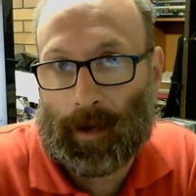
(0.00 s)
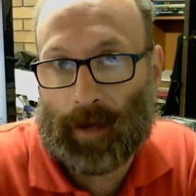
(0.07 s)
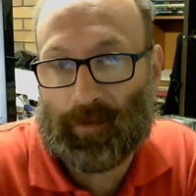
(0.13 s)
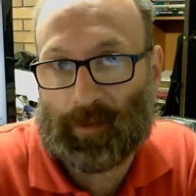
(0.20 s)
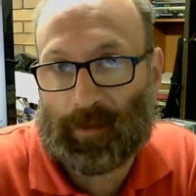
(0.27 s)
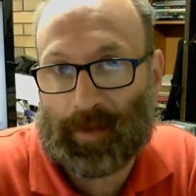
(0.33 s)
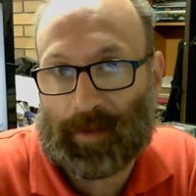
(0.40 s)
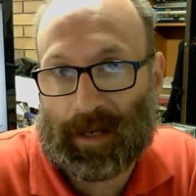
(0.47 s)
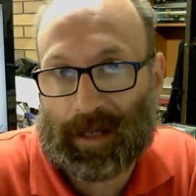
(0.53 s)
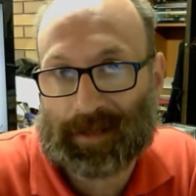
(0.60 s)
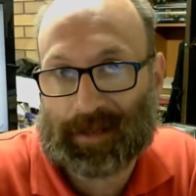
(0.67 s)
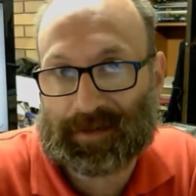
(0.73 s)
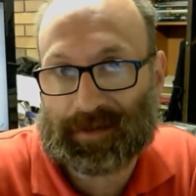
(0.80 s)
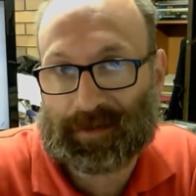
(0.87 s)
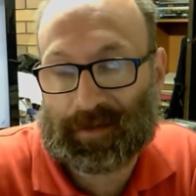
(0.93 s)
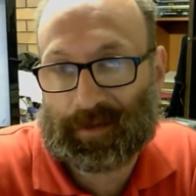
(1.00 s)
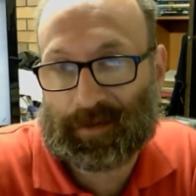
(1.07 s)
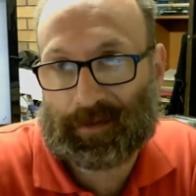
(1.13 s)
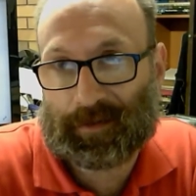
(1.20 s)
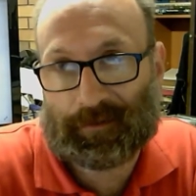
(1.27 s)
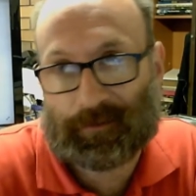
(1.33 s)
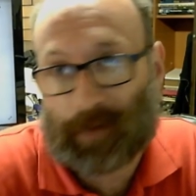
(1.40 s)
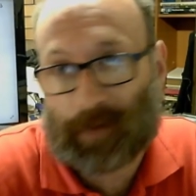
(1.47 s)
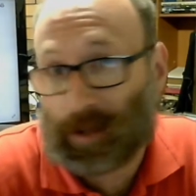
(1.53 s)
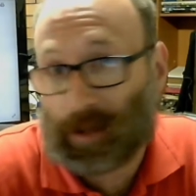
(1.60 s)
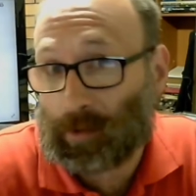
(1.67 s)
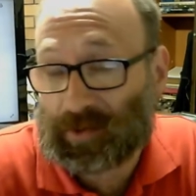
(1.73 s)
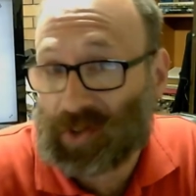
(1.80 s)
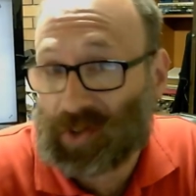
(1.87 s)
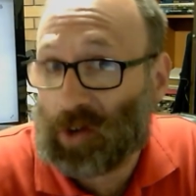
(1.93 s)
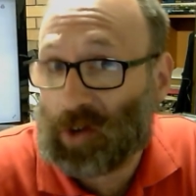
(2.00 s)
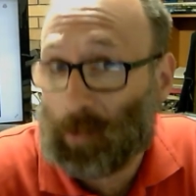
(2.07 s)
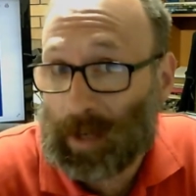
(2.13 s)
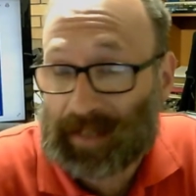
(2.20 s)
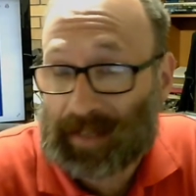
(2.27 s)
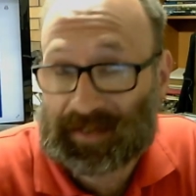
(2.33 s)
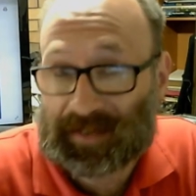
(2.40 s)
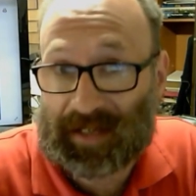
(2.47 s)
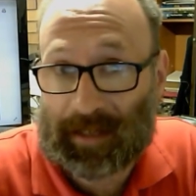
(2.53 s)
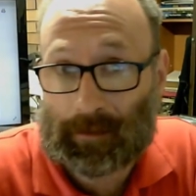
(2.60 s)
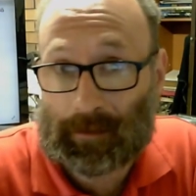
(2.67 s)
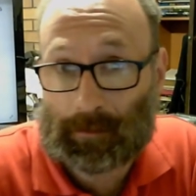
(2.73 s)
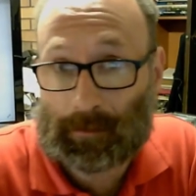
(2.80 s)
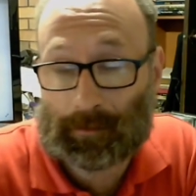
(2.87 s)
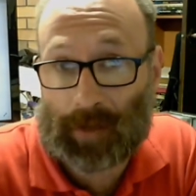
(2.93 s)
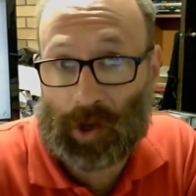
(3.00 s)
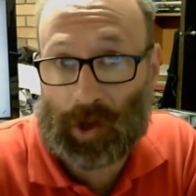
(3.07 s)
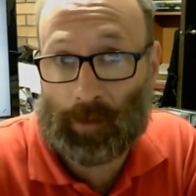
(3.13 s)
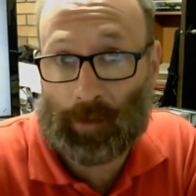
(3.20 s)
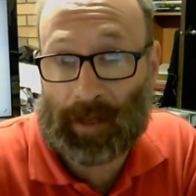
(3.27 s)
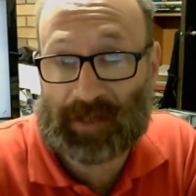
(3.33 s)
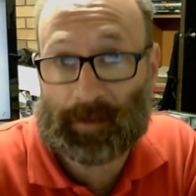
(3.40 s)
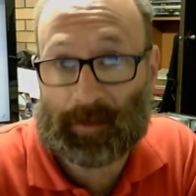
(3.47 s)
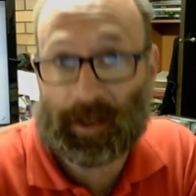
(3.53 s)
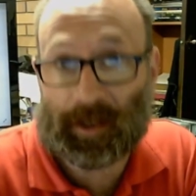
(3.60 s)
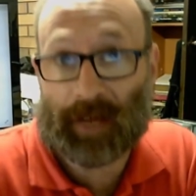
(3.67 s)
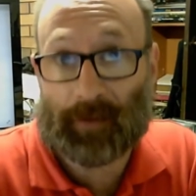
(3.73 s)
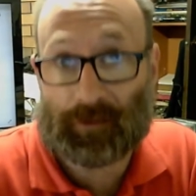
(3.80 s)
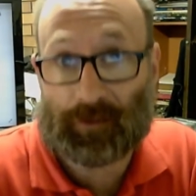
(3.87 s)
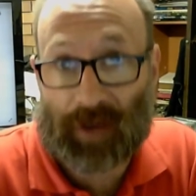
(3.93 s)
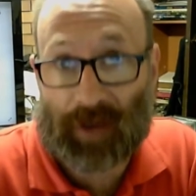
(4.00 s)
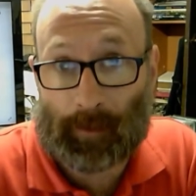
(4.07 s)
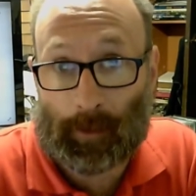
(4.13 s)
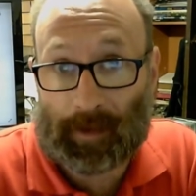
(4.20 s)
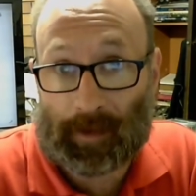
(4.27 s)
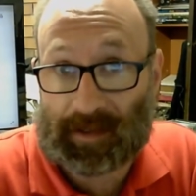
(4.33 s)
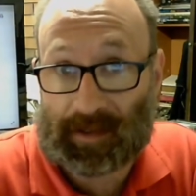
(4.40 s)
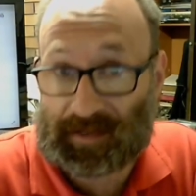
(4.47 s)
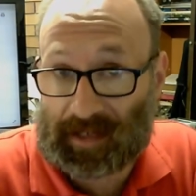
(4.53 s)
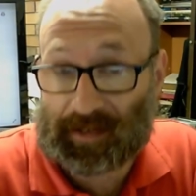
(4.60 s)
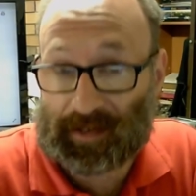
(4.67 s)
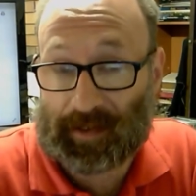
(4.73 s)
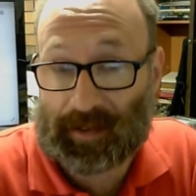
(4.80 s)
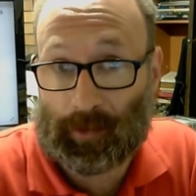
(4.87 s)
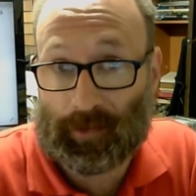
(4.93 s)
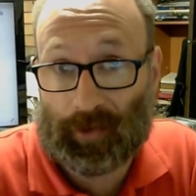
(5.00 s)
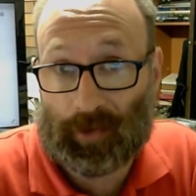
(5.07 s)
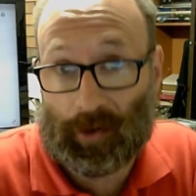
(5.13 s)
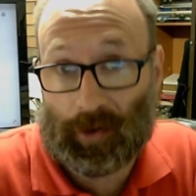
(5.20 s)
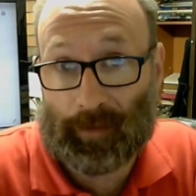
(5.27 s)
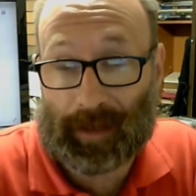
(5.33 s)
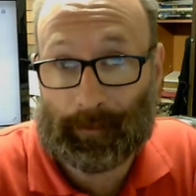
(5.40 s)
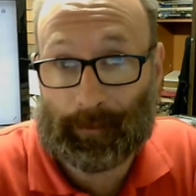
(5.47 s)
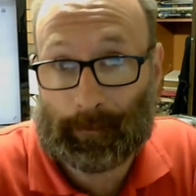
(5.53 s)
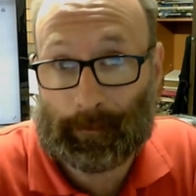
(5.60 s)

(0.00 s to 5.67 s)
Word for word: Over the past three or so weeks now, old mate's been having trouble with his Zentyal server.